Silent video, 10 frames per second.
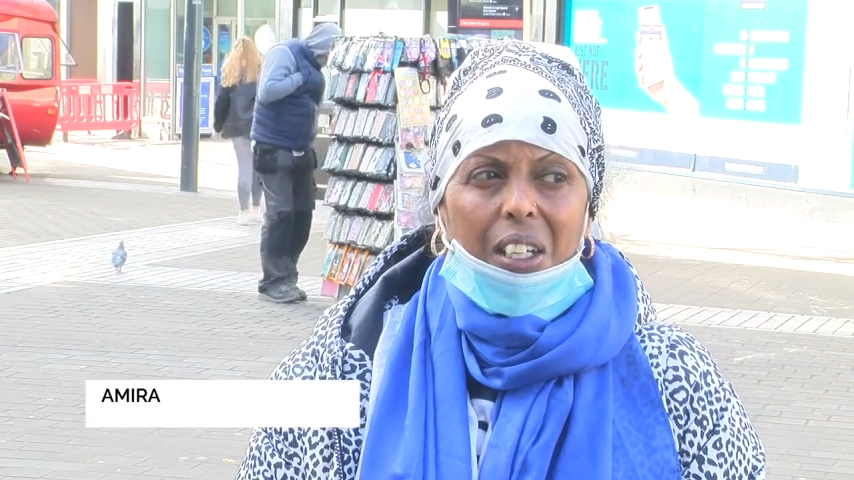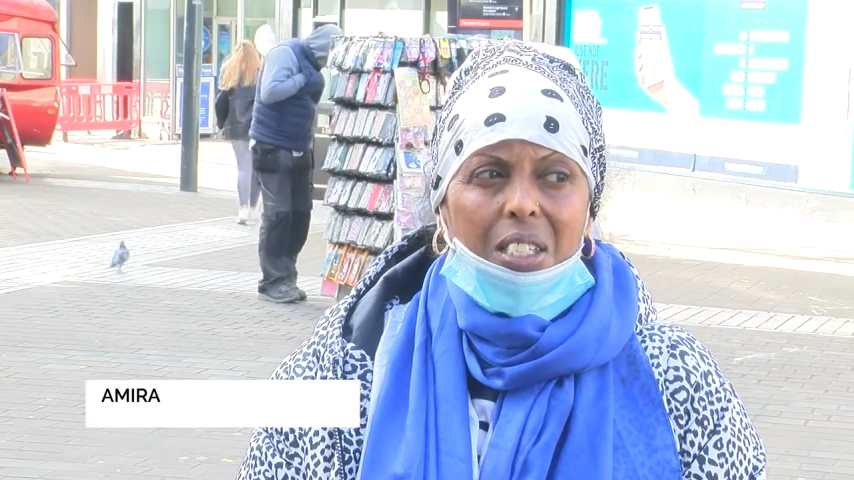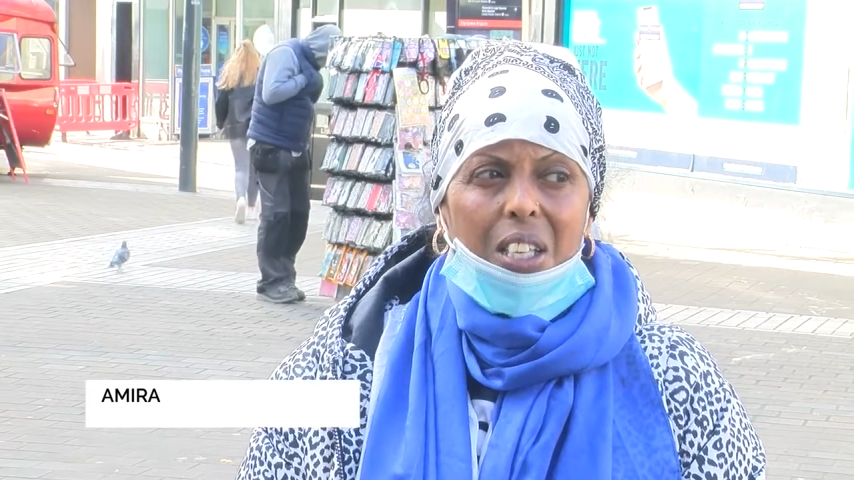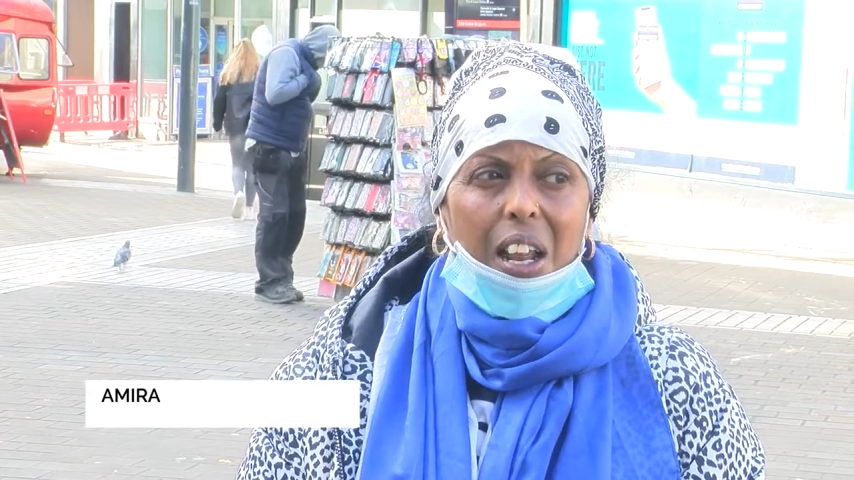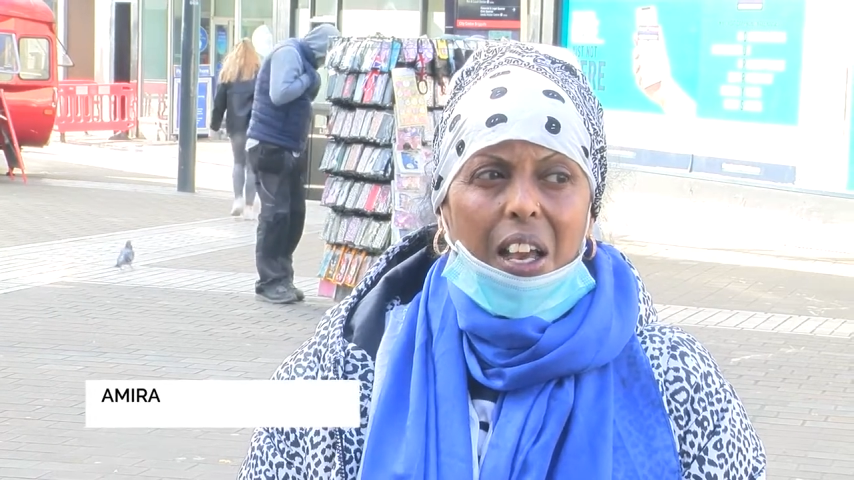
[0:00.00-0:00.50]

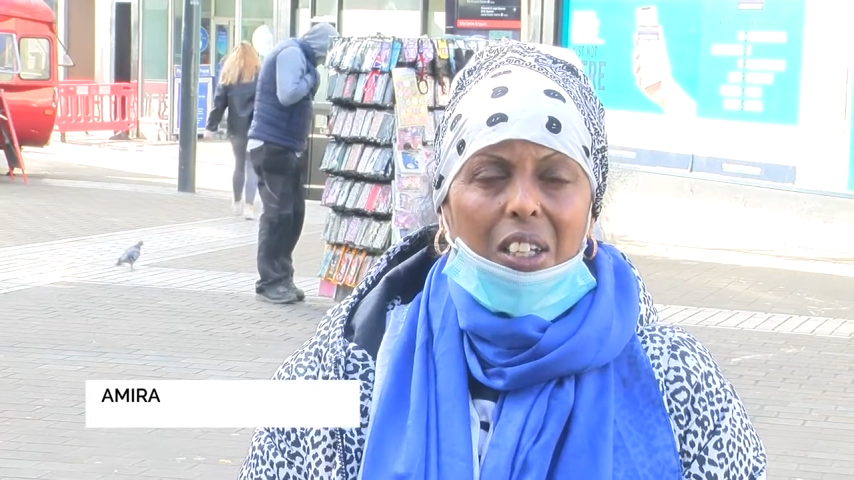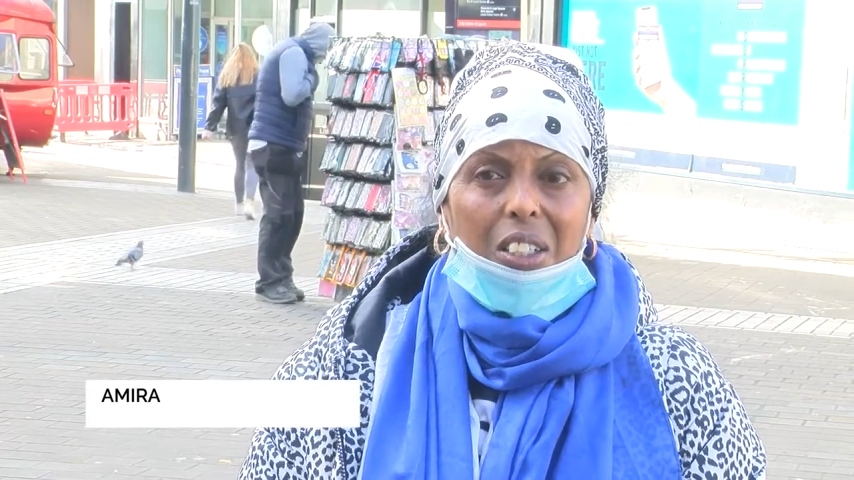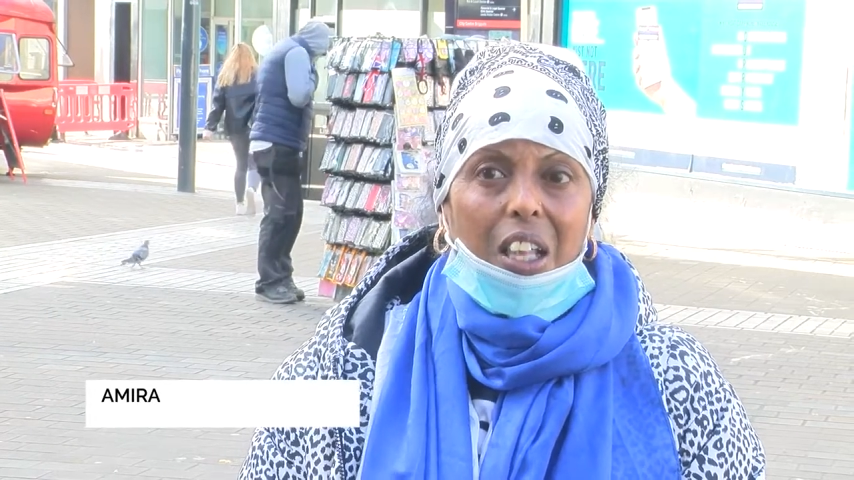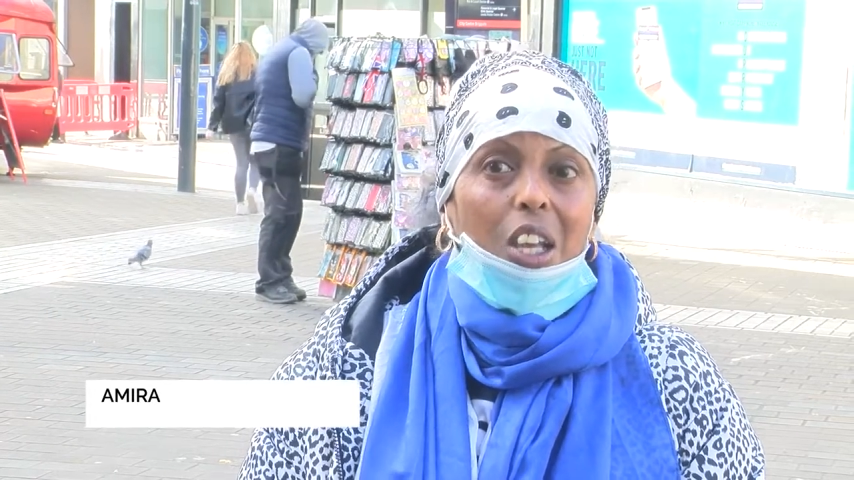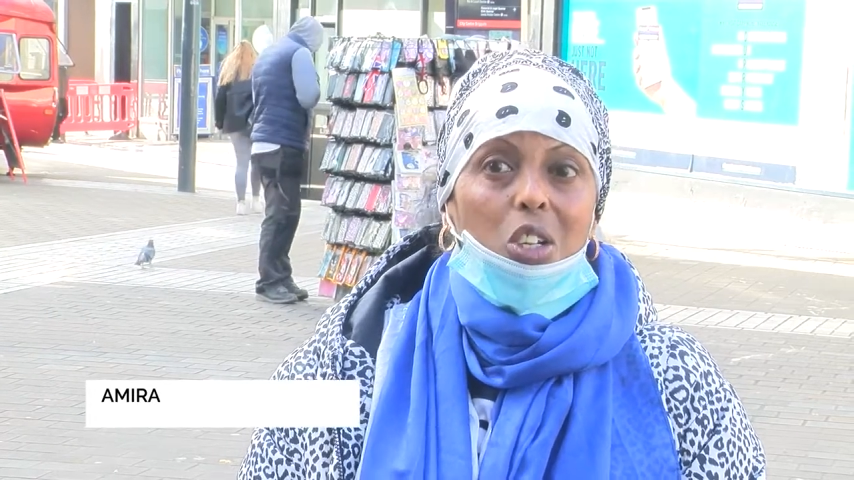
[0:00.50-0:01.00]
it's like
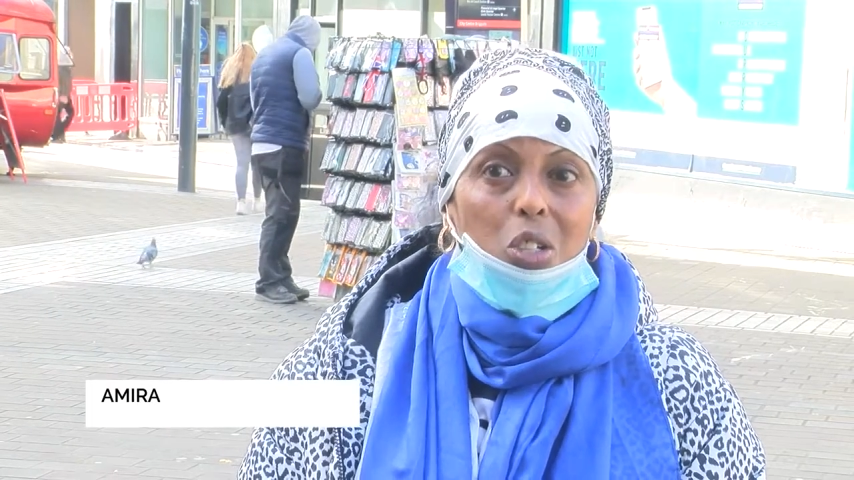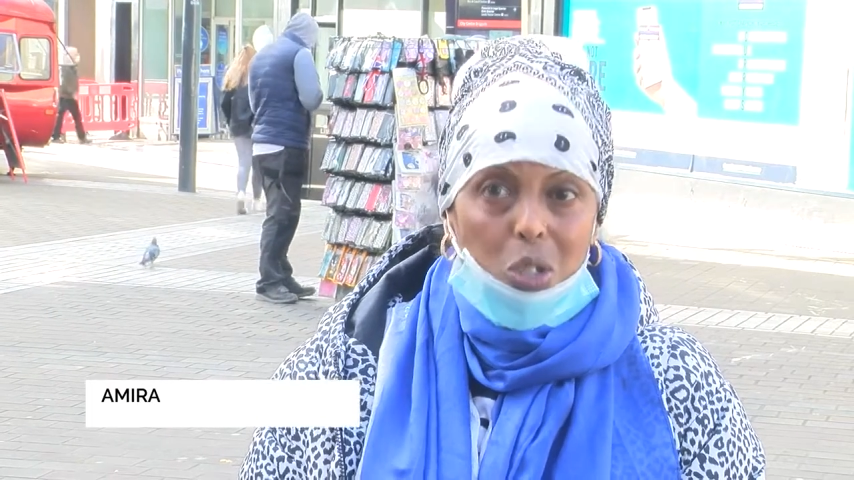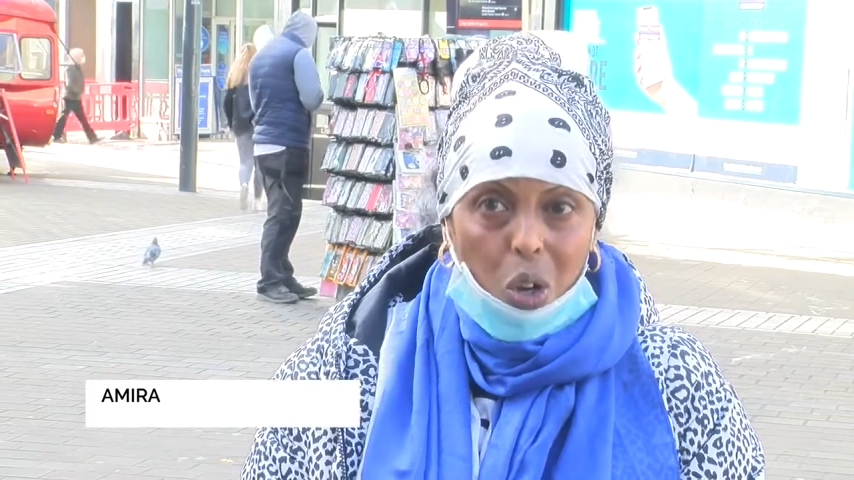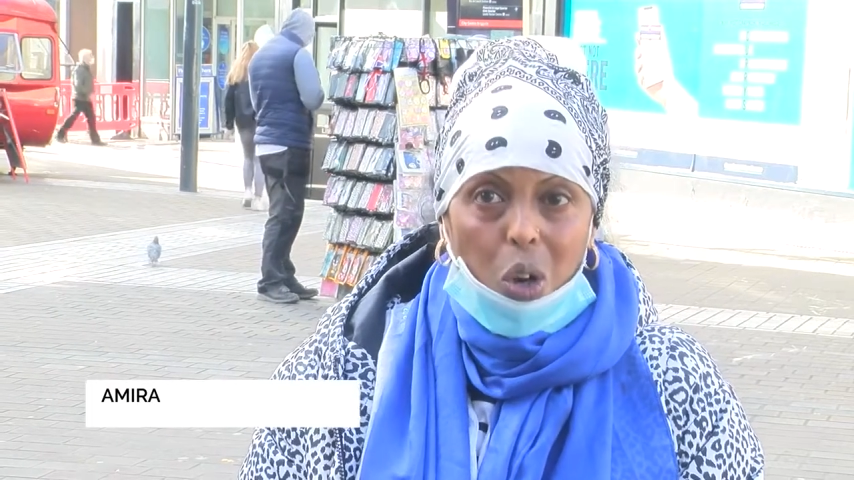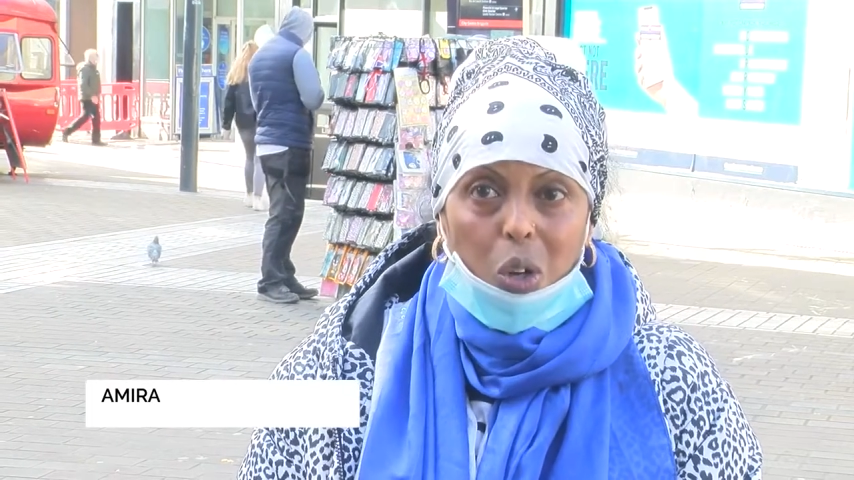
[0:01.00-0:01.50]
they
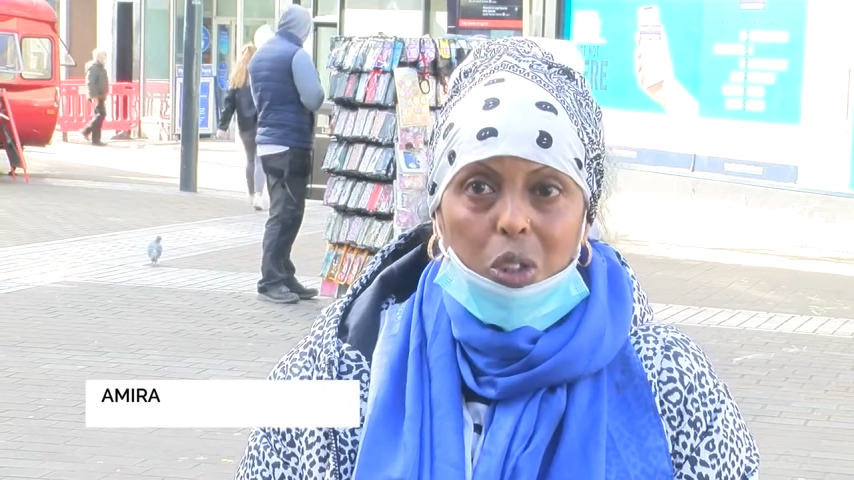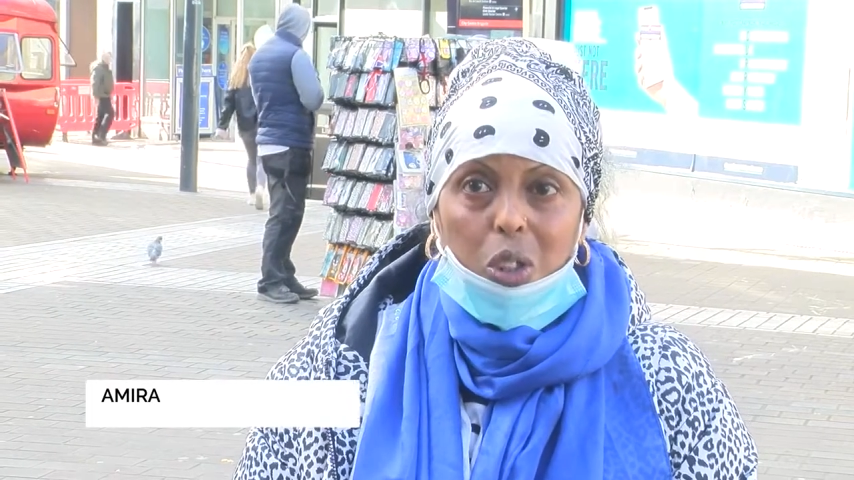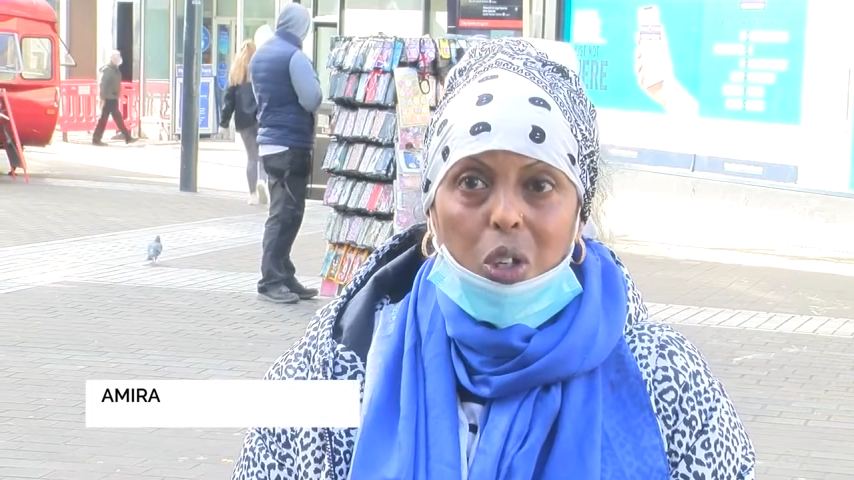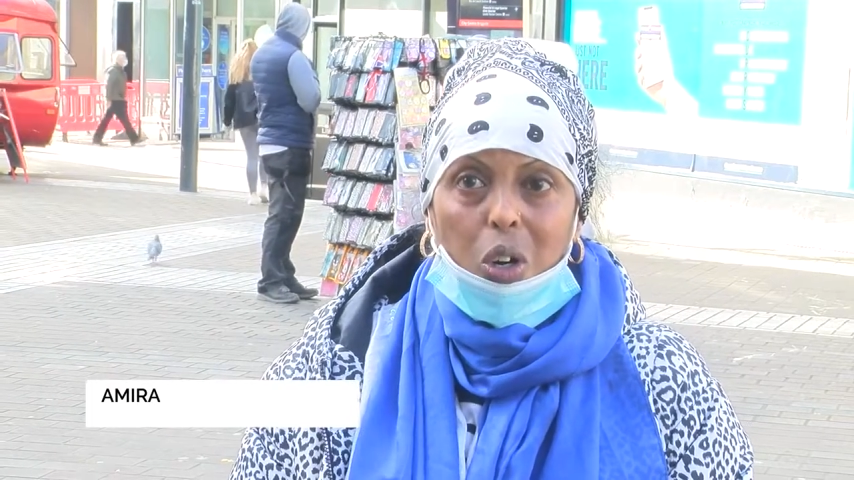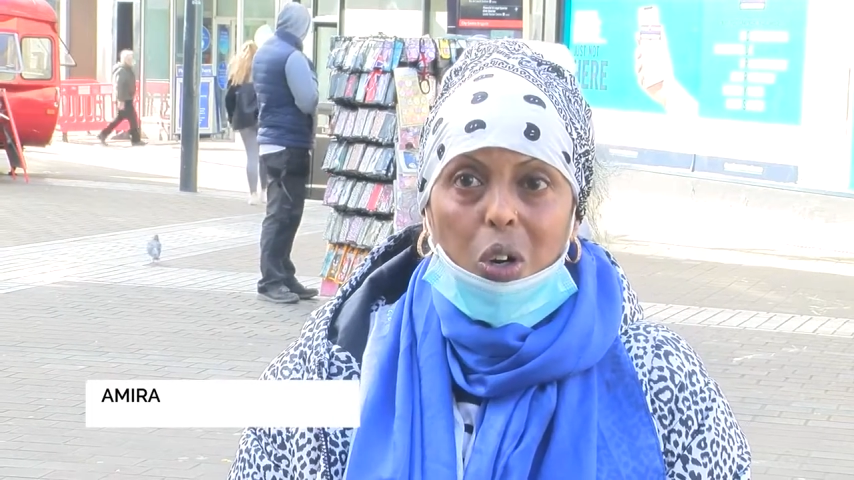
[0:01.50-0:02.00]
know,
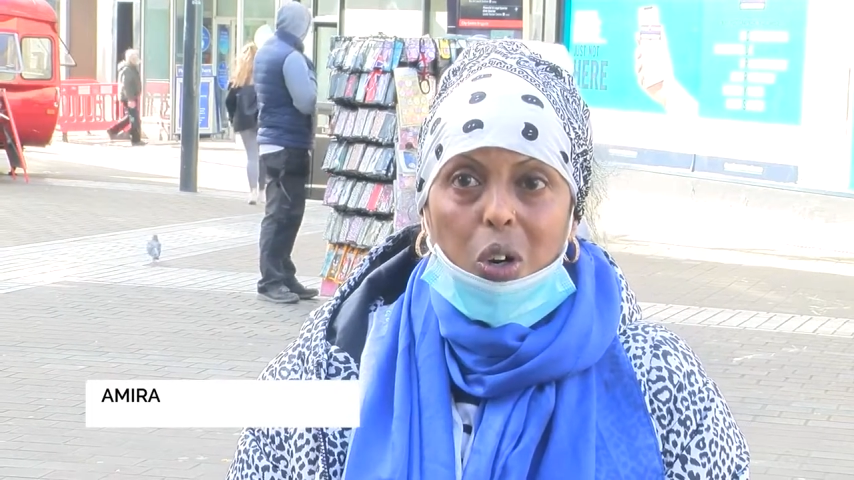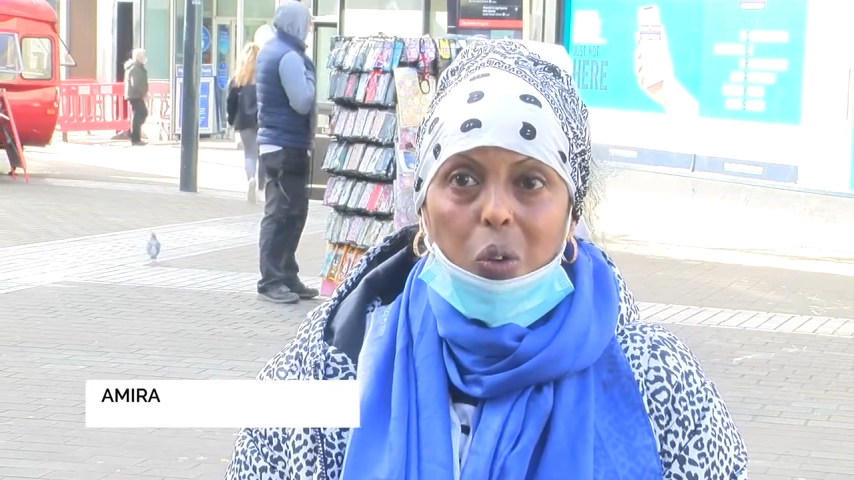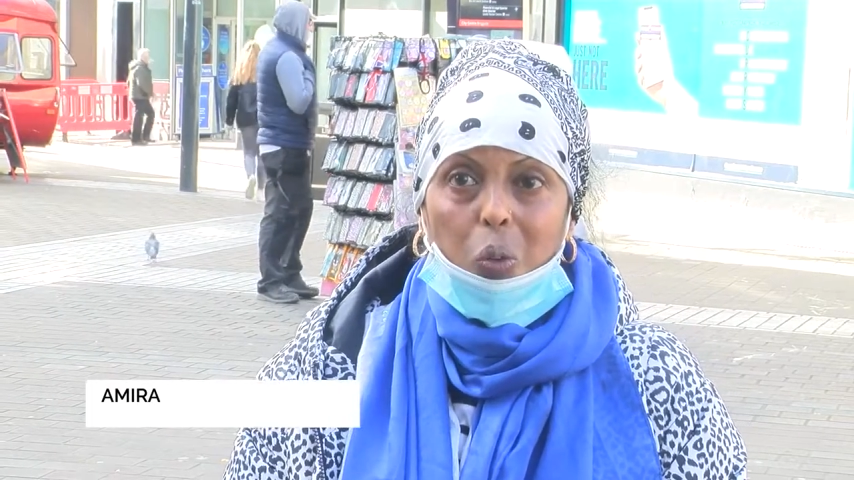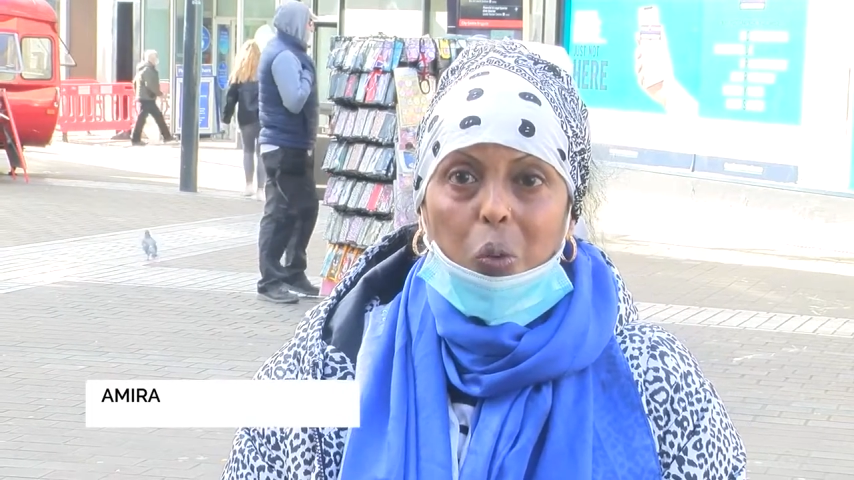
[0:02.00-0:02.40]
you know,